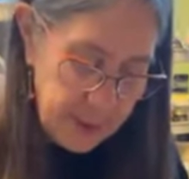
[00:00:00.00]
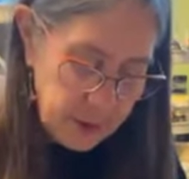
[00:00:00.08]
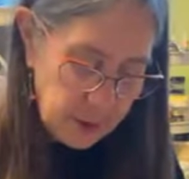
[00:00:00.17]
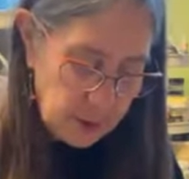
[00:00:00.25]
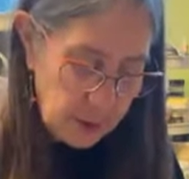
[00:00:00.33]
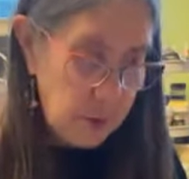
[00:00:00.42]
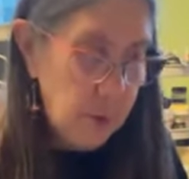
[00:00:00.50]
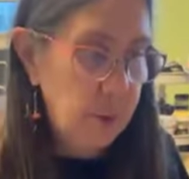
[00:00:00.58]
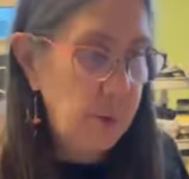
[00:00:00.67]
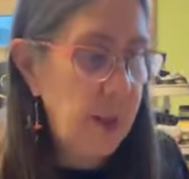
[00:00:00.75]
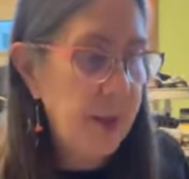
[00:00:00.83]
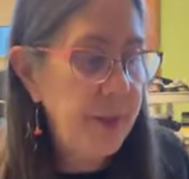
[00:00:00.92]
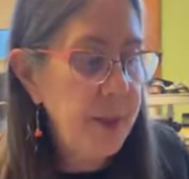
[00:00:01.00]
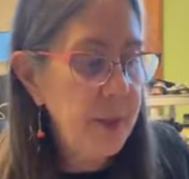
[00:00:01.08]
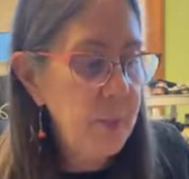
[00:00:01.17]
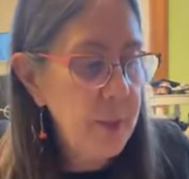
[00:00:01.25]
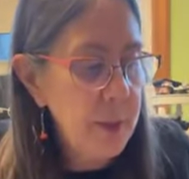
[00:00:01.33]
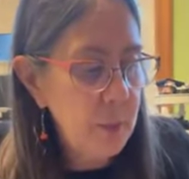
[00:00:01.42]
let's do, I
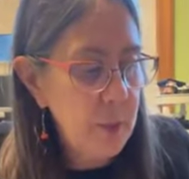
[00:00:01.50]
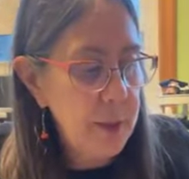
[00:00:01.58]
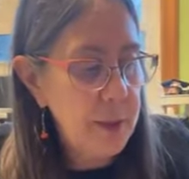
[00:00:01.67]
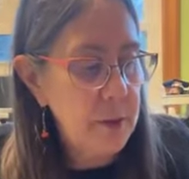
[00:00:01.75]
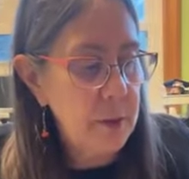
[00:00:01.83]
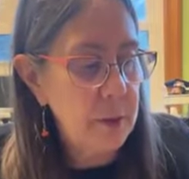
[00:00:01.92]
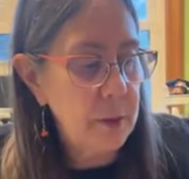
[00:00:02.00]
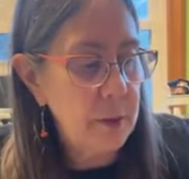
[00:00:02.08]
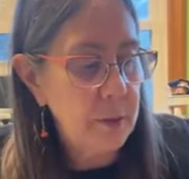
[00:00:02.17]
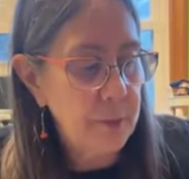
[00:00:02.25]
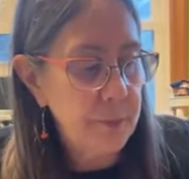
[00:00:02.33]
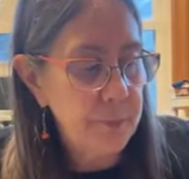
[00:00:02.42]
think what I want to do,